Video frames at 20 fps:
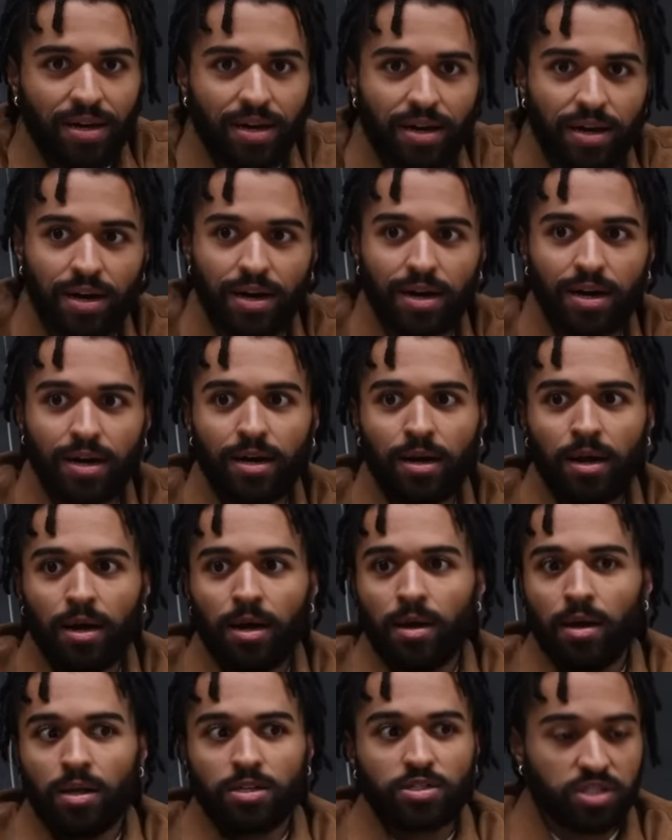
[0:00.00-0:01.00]
Uh,
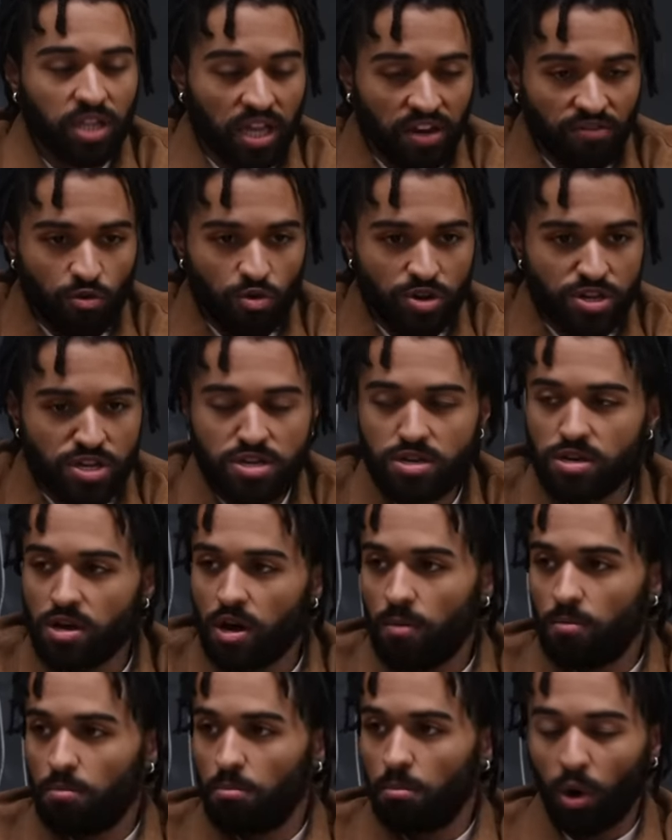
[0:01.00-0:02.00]
slavery,
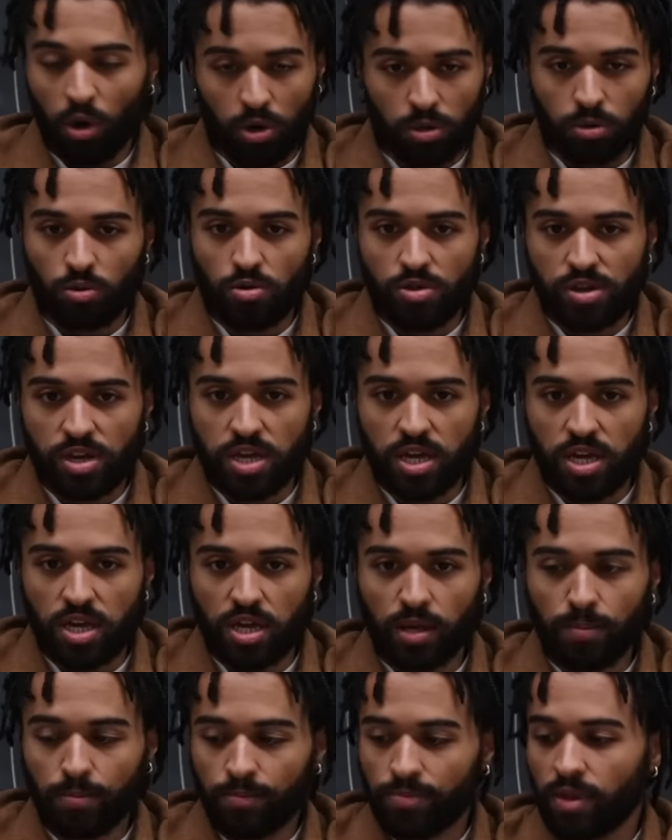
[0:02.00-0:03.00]
Martin Luther
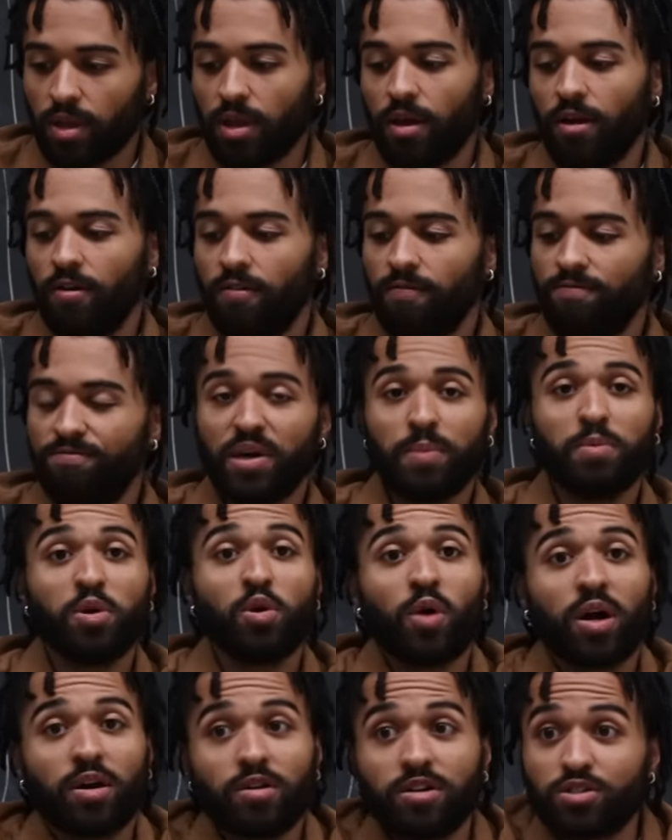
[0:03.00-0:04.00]
King,
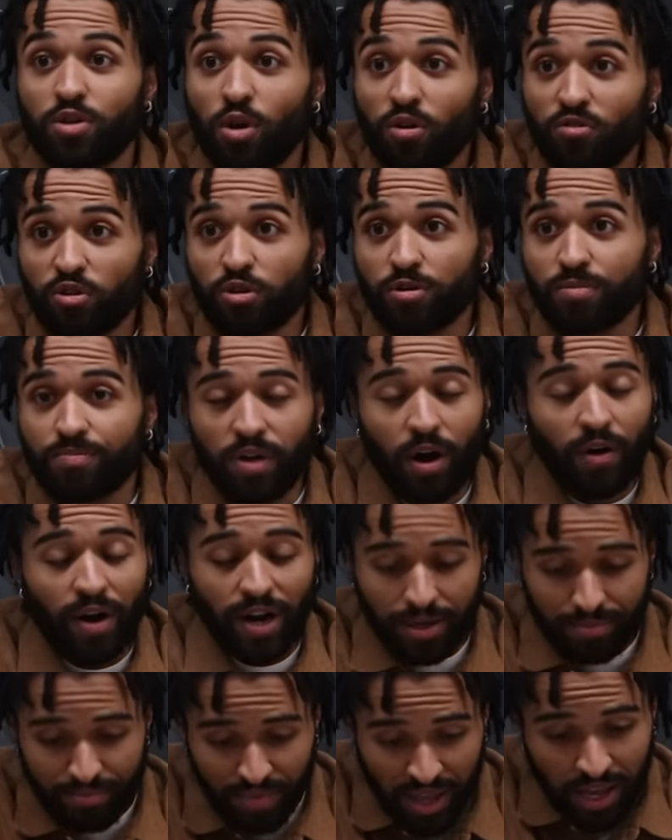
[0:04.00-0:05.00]
February's over. All
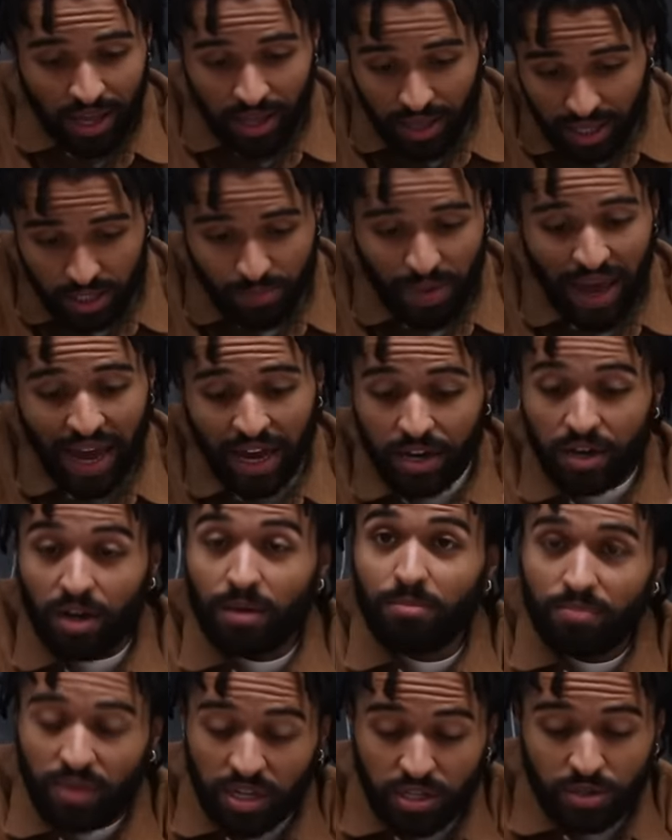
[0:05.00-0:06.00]
right, let's pack it
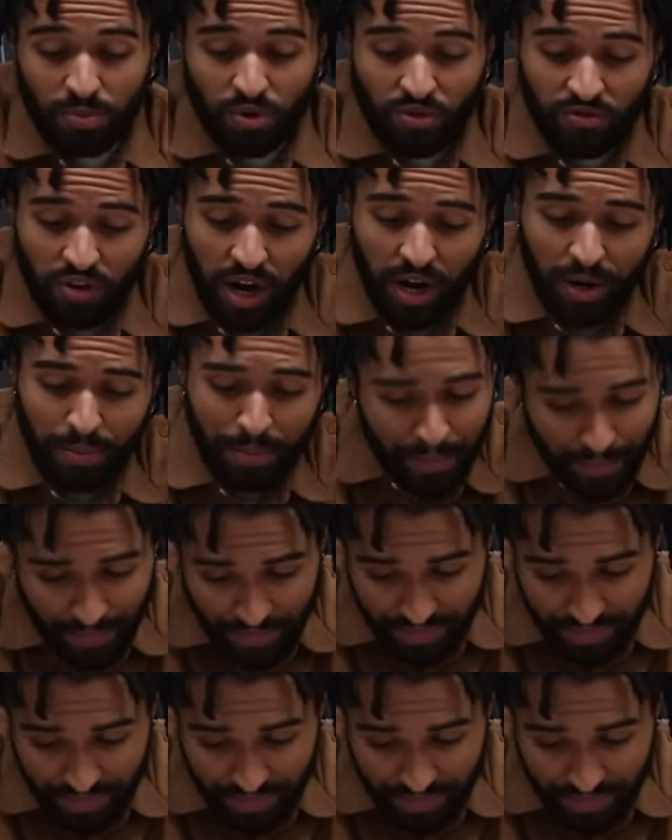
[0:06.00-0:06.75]
up. Let's move on.